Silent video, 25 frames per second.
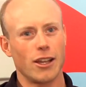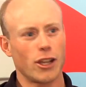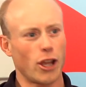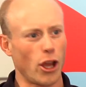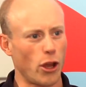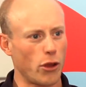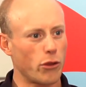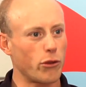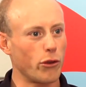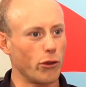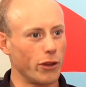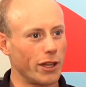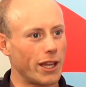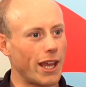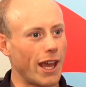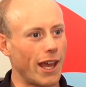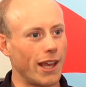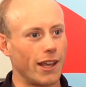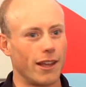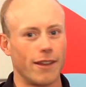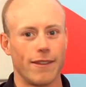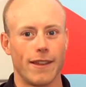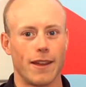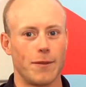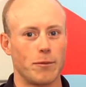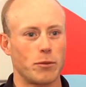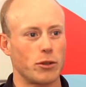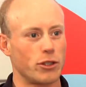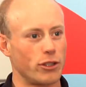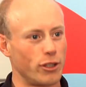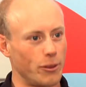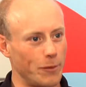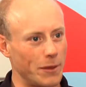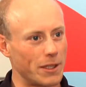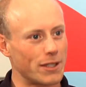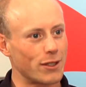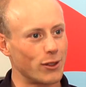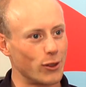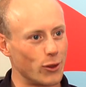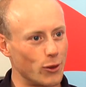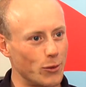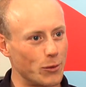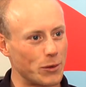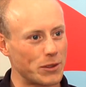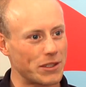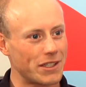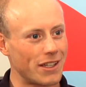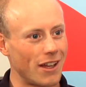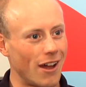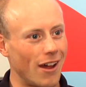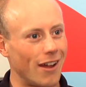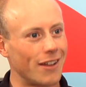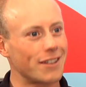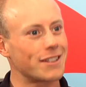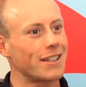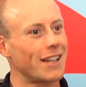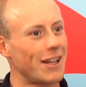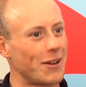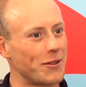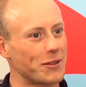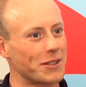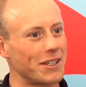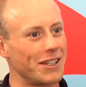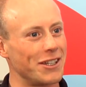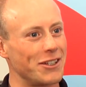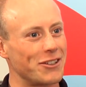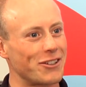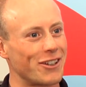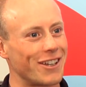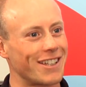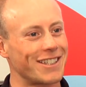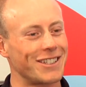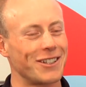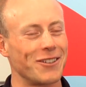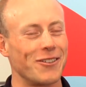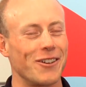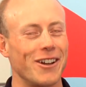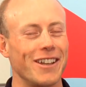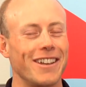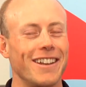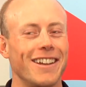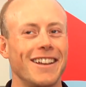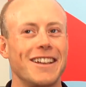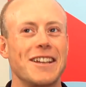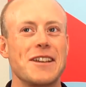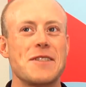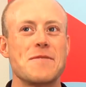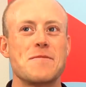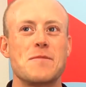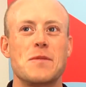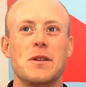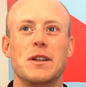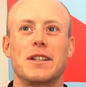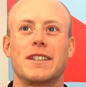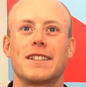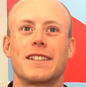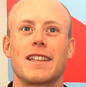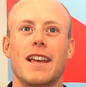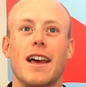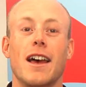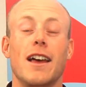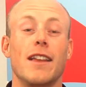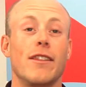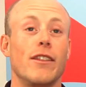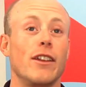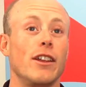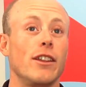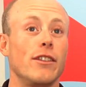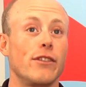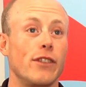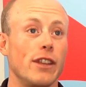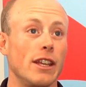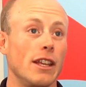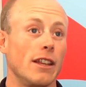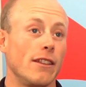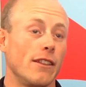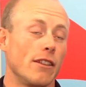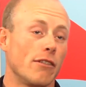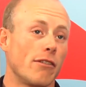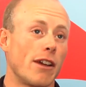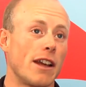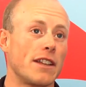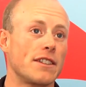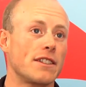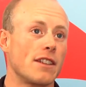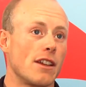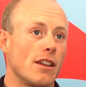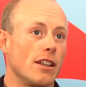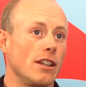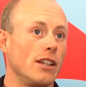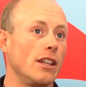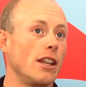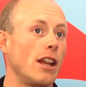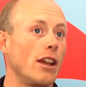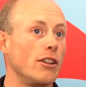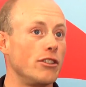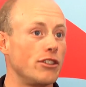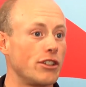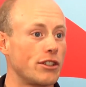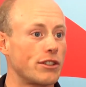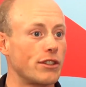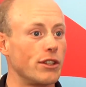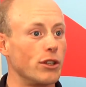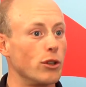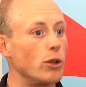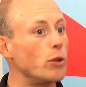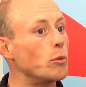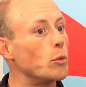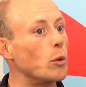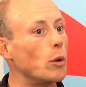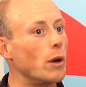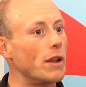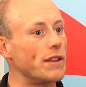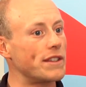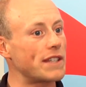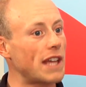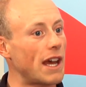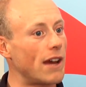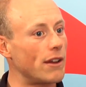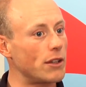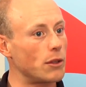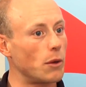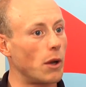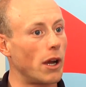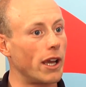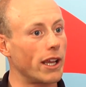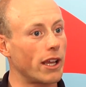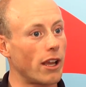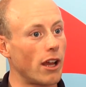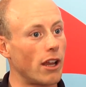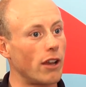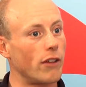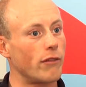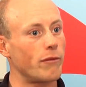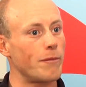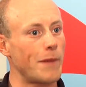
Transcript: go through the gate and then presume it's a normal start. So that was an interesting one. But the rest are, you know, just the normal ones. How do I kind